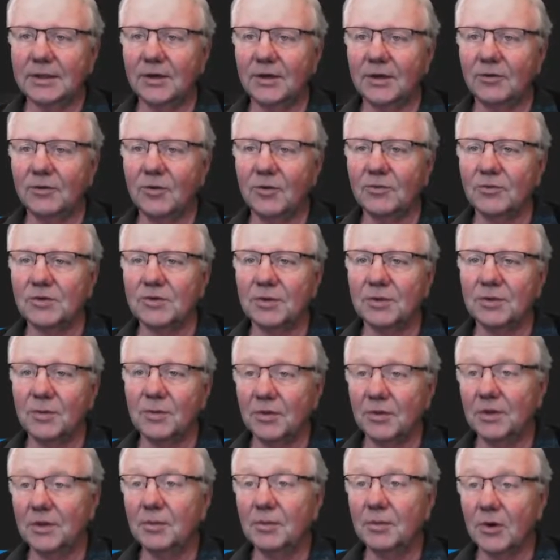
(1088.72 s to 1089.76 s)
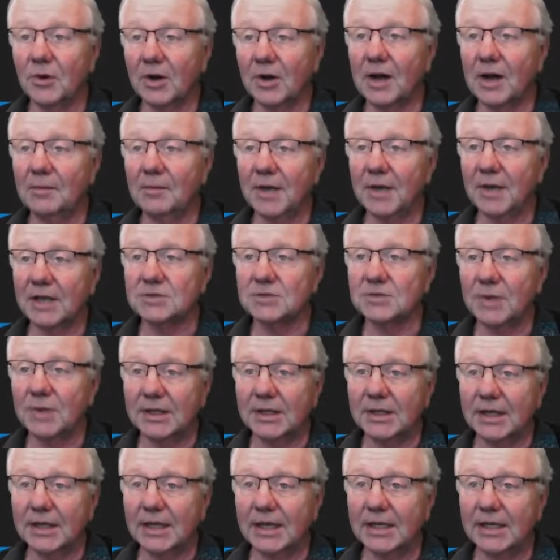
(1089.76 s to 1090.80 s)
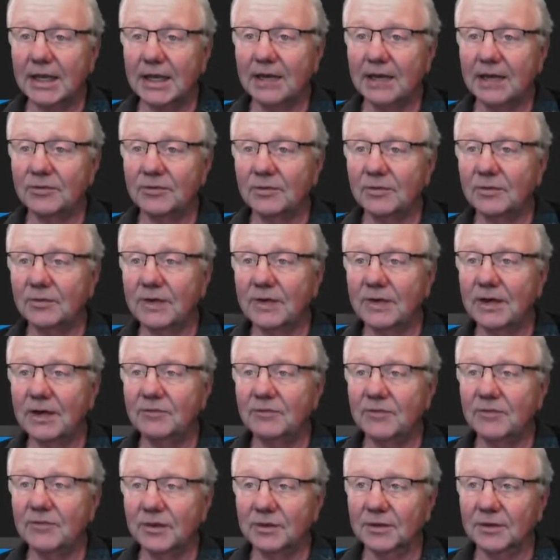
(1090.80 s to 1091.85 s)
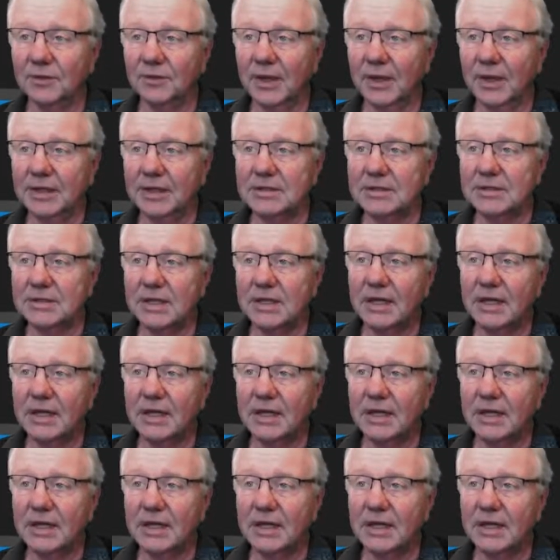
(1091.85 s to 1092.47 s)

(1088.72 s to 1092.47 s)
over to the more complex one, like the get field ones.